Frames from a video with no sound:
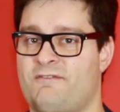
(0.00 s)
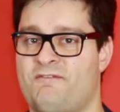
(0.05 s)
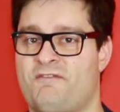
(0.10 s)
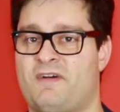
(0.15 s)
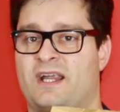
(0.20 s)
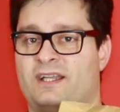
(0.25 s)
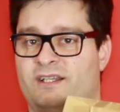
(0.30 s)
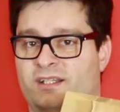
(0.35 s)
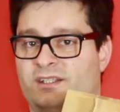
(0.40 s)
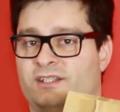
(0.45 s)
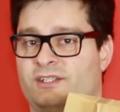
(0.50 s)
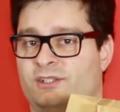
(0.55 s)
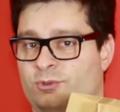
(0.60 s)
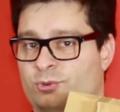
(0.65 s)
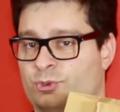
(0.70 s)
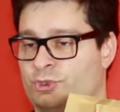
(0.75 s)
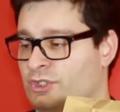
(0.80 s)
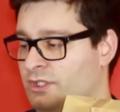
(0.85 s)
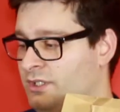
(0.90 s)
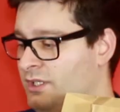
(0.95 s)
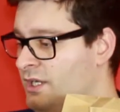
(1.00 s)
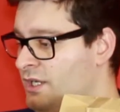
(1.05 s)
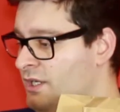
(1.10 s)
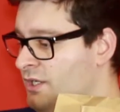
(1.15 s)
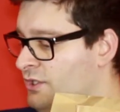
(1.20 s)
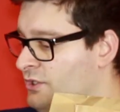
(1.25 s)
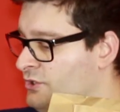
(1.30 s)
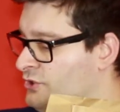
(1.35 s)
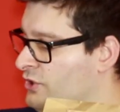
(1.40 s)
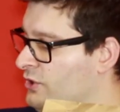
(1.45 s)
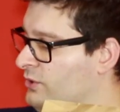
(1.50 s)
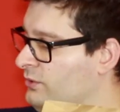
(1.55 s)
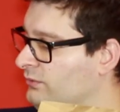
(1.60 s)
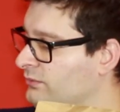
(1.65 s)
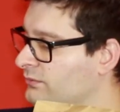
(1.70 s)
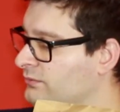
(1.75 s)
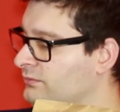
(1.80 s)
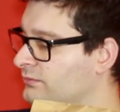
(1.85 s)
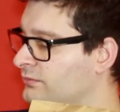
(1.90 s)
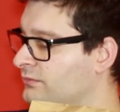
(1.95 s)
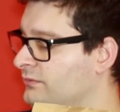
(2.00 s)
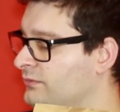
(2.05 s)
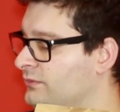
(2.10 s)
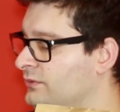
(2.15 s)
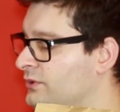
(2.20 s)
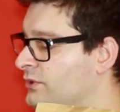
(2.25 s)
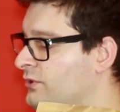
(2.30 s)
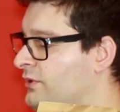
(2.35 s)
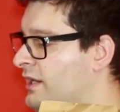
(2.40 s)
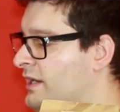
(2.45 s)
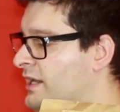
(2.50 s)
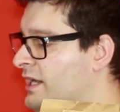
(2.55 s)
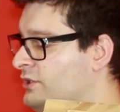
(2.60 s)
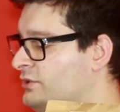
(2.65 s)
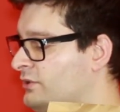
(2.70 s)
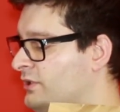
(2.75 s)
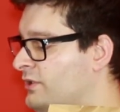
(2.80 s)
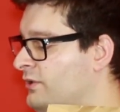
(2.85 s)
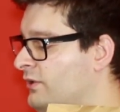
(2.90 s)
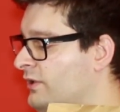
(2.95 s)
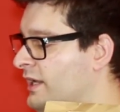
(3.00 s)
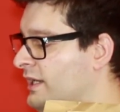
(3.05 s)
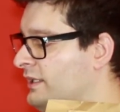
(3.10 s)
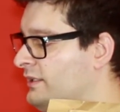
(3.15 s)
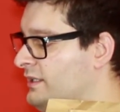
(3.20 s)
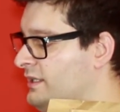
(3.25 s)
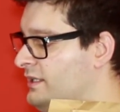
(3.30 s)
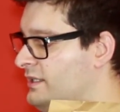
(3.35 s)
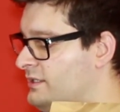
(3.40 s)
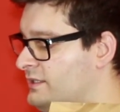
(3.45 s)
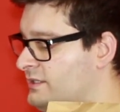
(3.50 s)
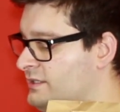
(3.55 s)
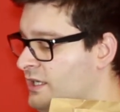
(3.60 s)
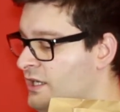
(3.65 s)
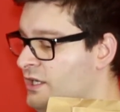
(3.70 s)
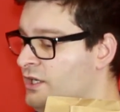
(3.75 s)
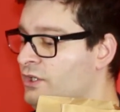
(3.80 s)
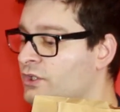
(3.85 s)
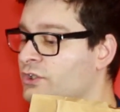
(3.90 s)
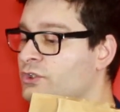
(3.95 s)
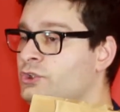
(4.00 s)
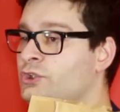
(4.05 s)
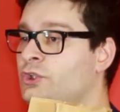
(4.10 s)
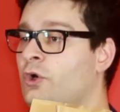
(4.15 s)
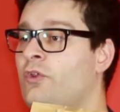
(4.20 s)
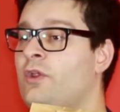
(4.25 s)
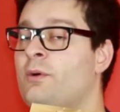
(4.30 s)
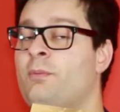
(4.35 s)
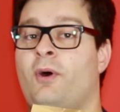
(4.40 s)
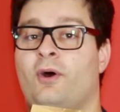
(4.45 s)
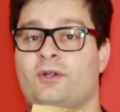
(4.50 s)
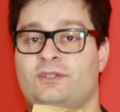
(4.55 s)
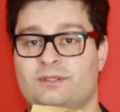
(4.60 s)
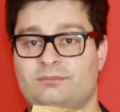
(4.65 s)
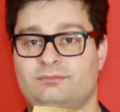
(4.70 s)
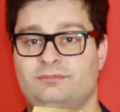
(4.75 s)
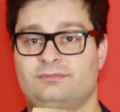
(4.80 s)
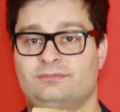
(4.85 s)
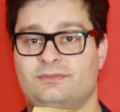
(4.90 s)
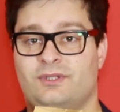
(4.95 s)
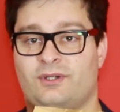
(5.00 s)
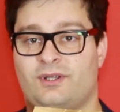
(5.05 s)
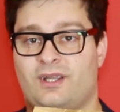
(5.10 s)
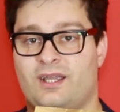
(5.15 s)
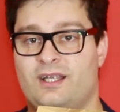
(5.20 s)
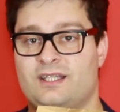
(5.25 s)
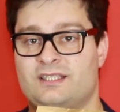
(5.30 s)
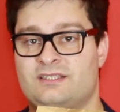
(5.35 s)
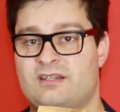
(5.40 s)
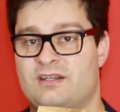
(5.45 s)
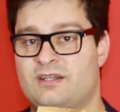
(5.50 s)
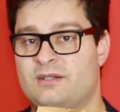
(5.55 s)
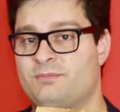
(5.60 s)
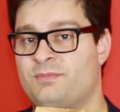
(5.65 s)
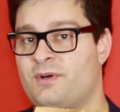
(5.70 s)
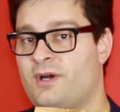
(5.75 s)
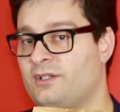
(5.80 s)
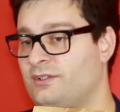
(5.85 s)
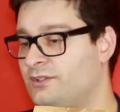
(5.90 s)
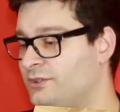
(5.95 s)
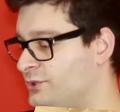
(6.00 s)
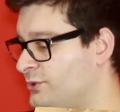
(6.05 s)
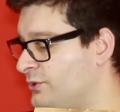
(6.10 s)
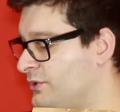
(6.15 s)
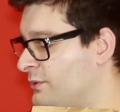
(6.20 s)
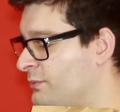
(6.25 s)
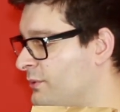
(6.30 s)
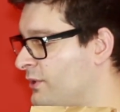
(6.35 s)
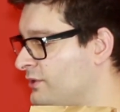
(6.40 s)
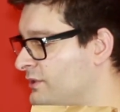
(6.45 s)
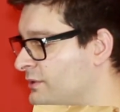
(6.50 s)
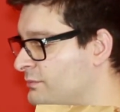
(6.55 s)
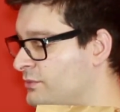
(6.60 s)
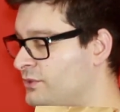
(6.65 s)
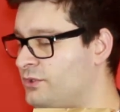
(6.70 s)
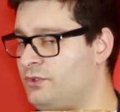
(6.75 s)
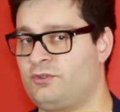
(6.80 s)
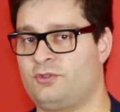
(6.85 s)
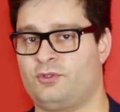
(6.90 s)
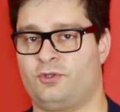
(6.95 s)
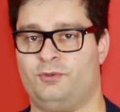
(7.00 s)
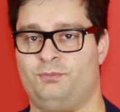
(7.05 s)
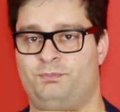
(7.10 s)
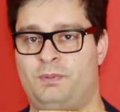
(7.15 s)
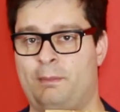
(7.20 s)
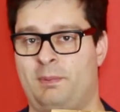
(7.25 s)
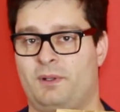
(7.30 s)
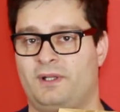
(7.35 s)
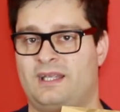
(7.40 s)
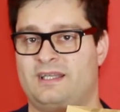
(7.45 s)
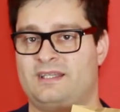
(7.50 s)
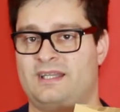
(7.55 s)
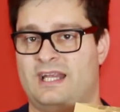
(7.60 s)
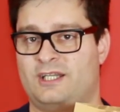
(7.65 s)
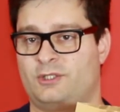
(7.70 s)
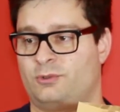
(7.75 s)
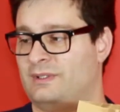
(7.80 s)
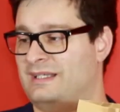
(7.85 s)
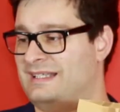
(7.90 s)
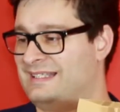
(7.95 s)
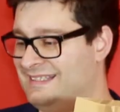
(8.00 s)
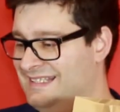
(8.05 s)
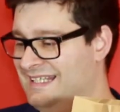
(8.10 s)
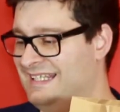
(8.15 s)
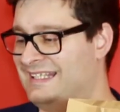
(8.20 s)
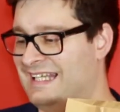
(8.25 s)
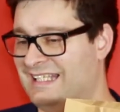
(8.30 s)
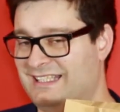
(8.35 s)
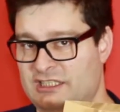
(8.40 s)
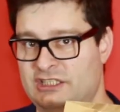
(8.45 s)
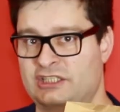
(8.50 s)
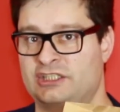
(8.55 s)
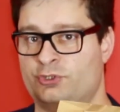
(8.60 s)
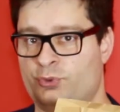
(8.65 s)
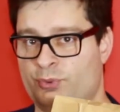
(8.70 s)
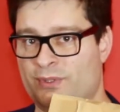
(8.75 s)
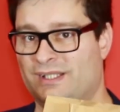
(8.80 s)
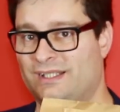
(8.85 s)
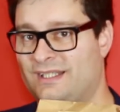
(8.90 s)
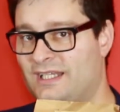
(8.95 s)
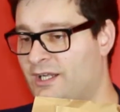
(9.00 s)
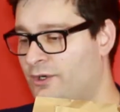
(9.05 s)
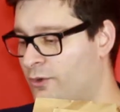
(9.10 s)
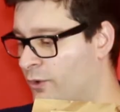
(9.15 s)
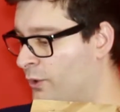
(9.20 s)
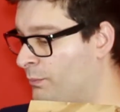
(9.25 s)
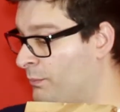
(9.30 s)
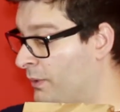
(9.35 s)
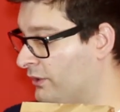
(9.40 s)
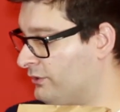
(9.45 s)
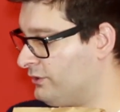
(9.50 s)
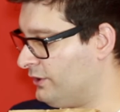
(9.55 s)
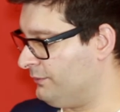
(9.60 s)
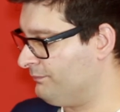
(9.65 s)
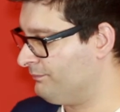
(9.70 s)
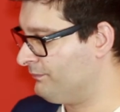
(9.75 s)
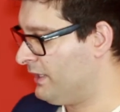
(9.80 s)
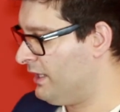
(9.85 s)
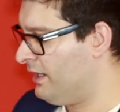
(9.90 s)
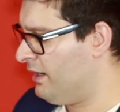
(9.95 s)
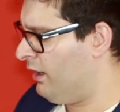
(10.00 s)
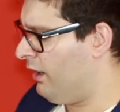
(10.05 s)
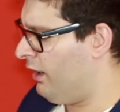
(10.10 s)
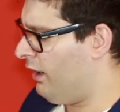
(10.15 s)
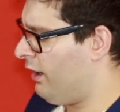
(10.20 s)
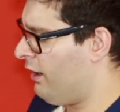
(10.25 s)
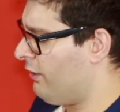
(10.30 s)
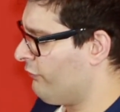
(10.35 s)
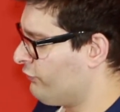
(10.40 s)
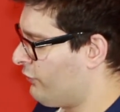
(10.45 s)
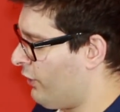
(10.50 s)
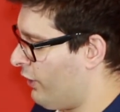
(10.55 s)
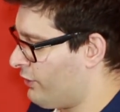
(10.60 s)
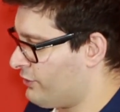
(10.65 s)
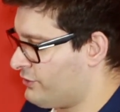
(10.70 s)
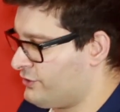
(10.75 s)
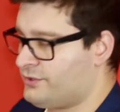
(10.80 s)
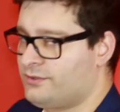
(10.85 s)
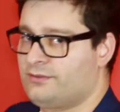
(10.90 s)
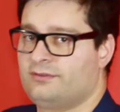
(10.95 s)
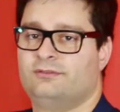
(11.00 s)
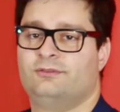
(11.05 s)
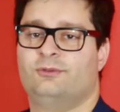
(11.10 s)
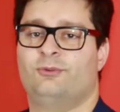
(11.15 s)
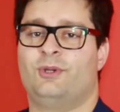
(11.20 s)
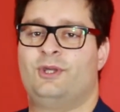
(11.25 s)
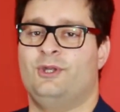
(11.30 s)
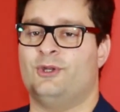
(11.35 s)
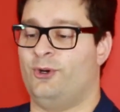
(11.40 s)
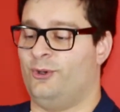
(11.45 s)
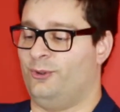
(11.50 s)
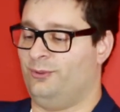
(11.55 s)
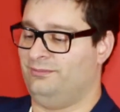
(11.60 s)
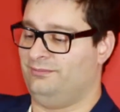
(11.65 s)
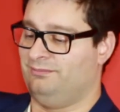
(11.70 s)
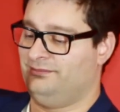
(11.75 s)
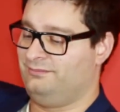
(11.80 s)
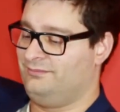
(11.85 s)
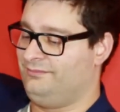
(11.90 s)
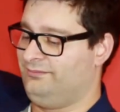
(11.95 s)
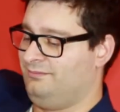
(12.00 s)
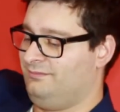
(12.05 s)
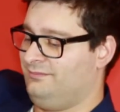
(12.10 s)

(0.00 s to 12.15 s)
the final illusion. So you can actually go like this, show the bottom, okay, it's very important, show the bottom, people can actually see that this is really a Coke bottle. Of course, we know